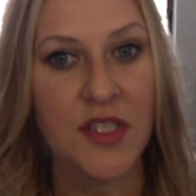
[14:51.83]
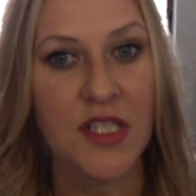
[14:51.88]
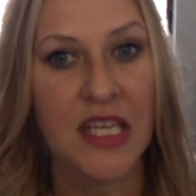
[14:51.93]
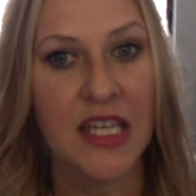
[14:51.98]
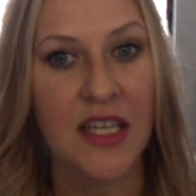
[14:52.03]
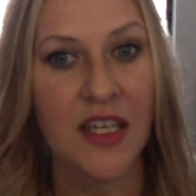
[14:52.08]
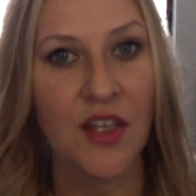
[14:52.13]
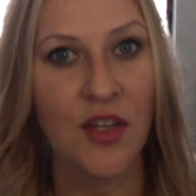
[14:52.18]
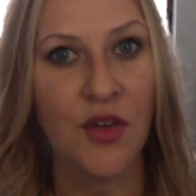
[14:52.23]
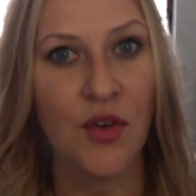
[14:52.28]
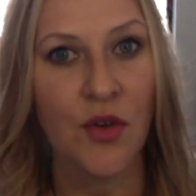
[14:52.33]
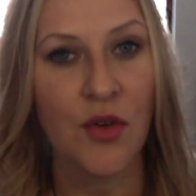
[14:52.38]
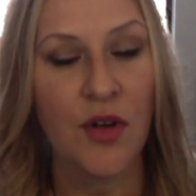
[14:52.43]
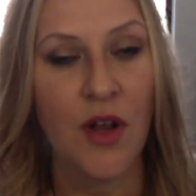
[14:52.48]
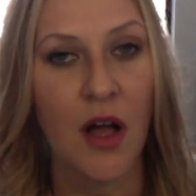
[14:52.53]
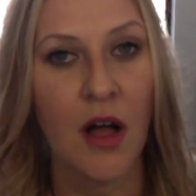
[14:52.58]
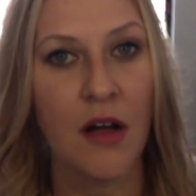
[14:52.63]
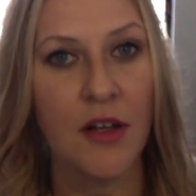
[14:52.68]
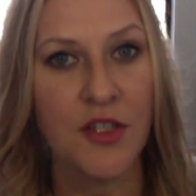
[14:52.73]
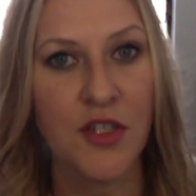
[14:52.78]
taking your own
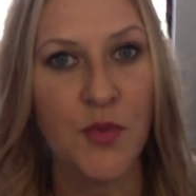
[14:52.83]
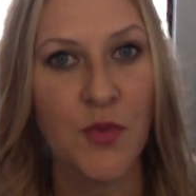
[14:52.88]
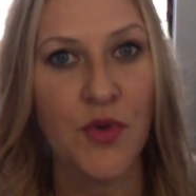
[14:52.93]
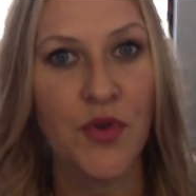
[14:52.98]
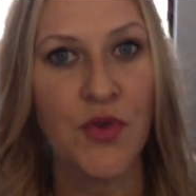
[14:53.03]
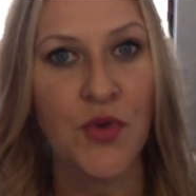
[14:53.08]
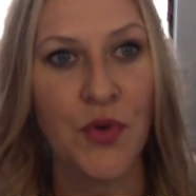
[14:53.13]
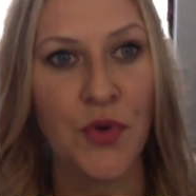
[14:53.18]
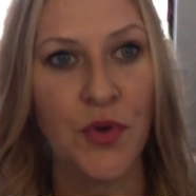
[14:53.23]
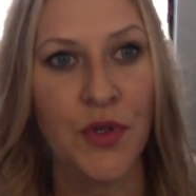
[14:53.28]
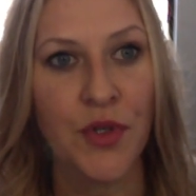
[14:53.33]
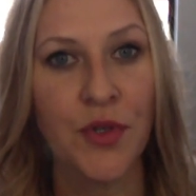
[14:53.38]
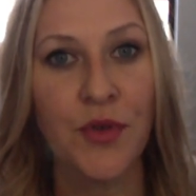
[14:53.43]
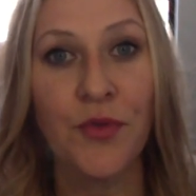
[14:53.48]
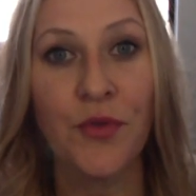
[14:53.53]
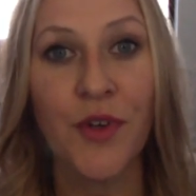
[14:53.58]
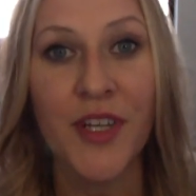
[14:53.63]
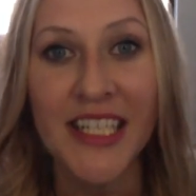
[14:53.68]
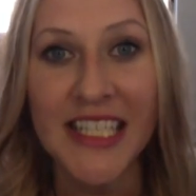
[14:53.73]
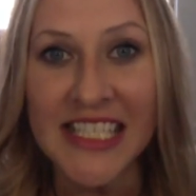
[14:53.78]
entrepreneurial
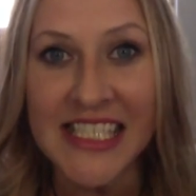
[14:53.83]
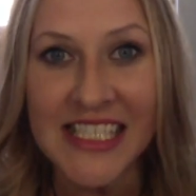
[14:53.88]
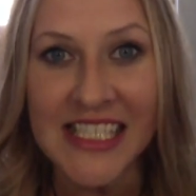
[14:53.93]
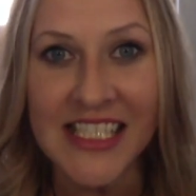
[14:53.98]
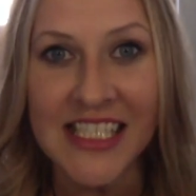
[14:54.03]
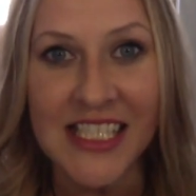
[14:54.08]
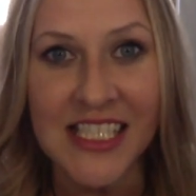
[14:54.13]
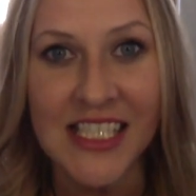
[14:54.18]
risks.